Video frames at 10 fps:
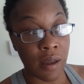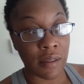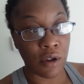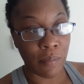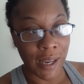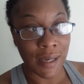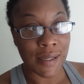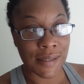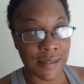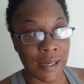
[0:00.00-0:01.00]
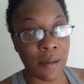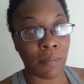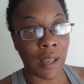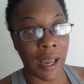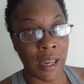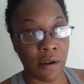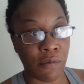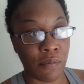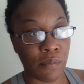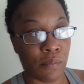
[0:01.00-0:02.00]
They're making it seem like
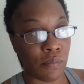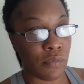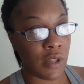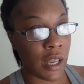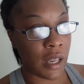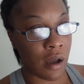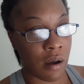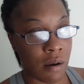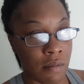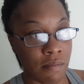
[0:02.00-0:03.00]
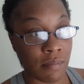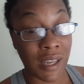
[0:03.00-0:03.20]
they um,